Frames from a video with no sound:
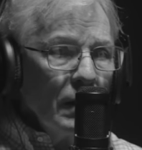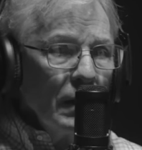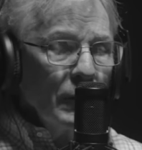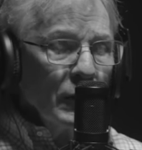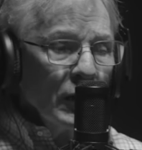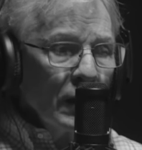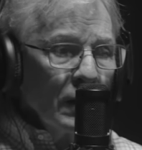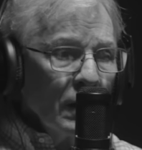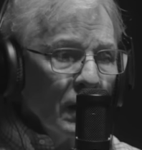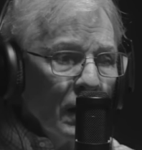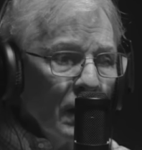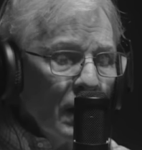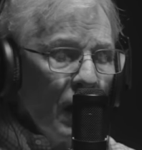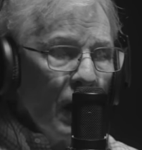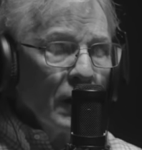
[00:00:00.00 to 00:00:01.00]
It was in
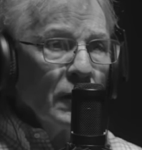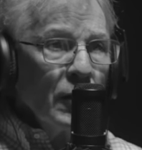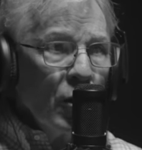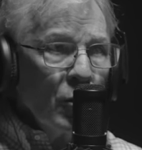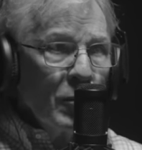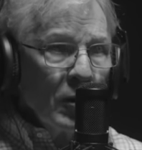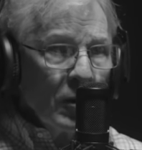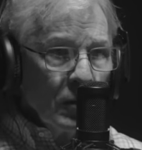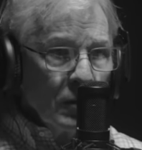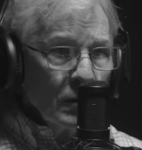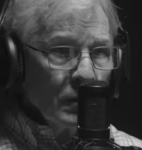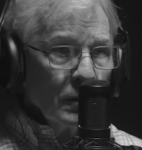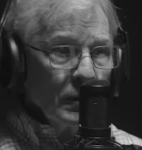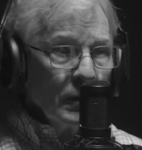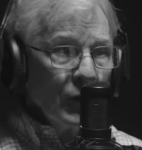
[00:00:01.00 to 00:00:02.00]
October
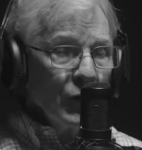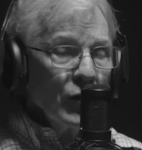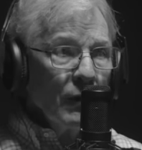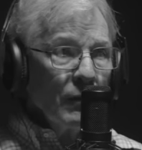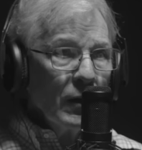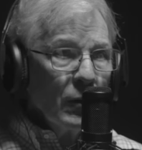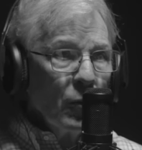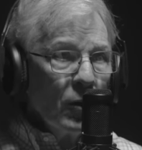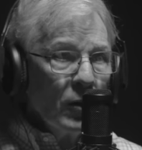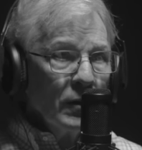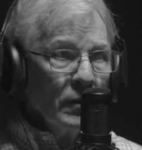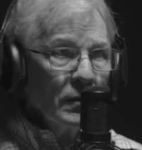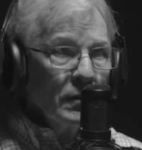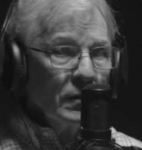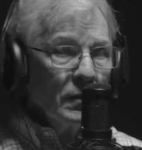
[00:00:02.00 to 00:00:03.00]
of
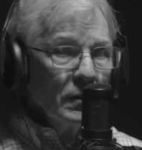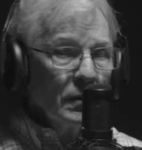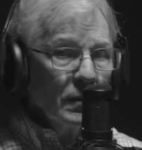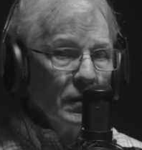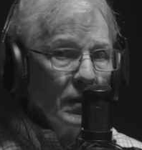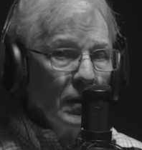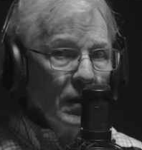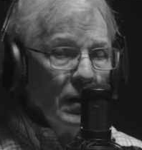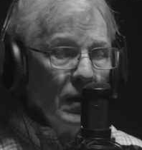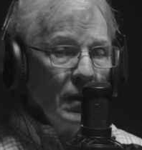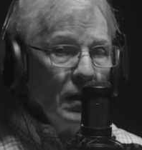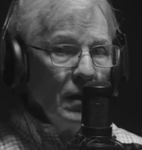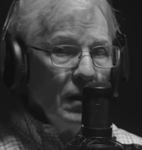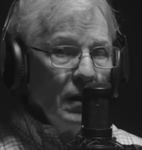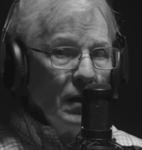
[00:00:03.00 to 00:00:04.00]
'71,
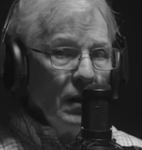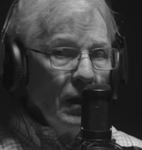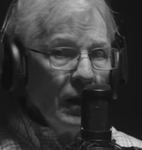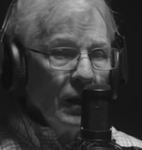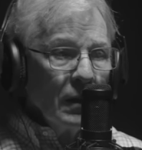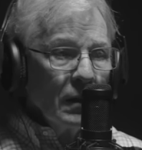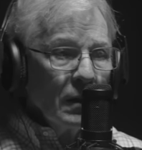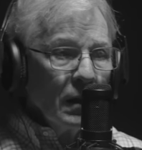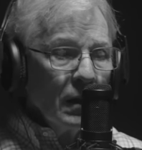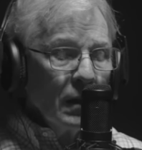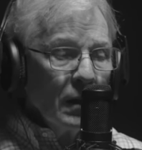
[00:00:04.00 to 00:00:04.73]
and